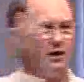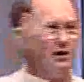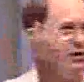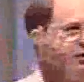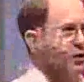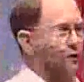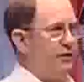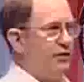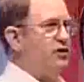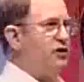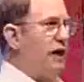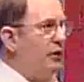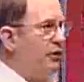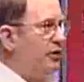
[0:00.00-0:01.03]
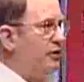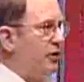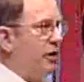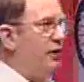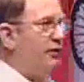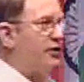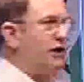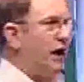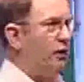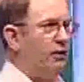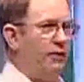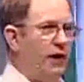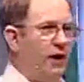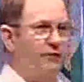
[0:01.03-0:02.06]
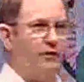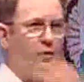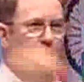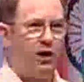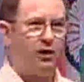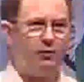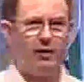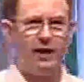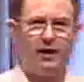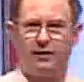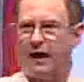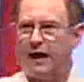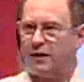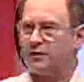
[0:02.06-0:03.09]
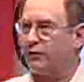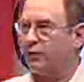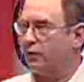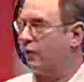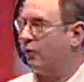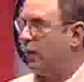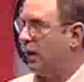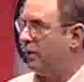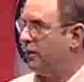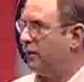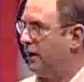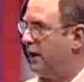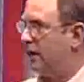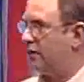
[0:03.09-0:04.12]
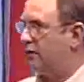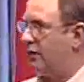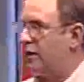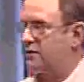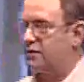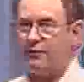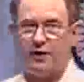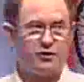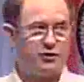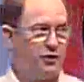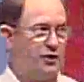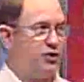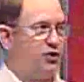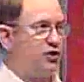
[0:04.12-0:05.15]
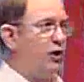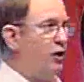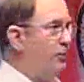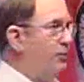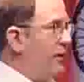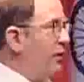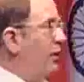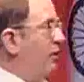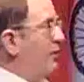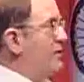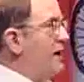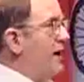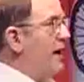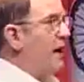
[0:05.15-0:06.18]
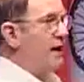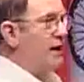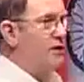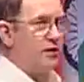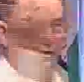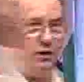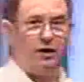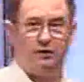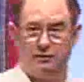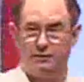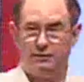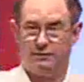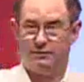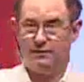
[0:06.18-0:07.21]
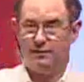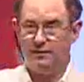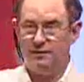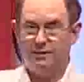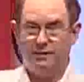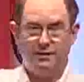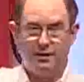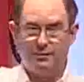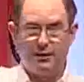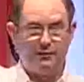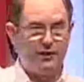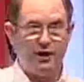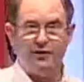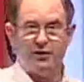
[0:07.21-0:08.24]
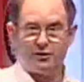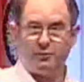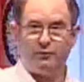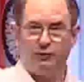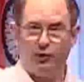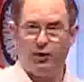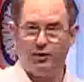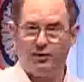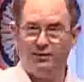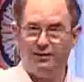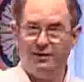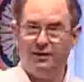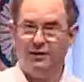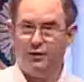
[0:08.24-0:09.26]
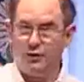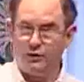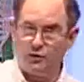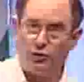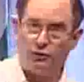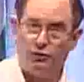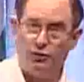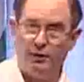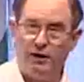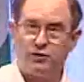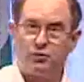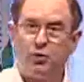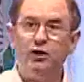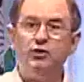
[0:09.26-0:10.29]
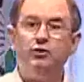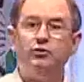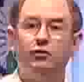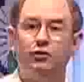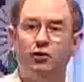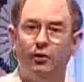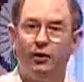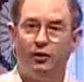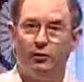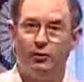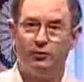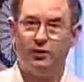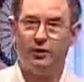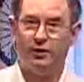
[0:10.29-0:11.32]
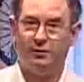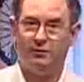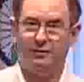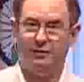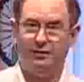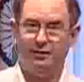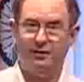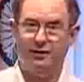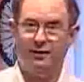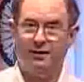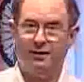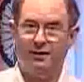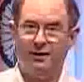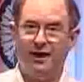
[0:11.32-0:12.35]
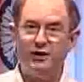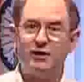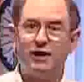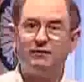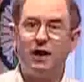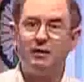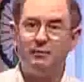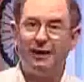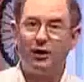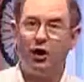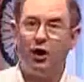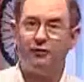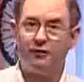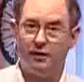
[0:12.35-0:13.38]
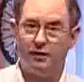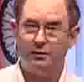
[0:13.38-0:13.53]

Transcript: over to the shower, you turn on the shower valve, you walk around the house for a little while, you get undressed eventually, and you show up and, oh, it's not hot, yes, you leave. Anybody ever done this before? You had 2 or 3 minutes. What did you do during your routine? I used to have time to make coffee.